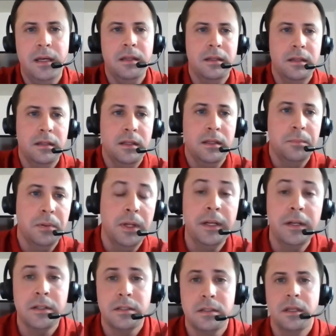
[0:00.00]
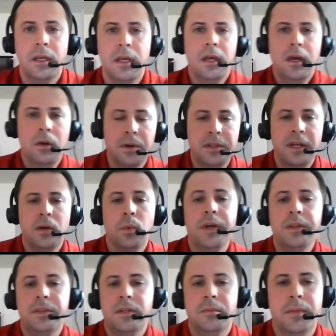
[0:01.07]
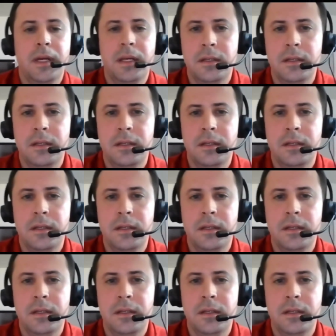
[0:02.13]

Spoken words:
the players who were there with you, man.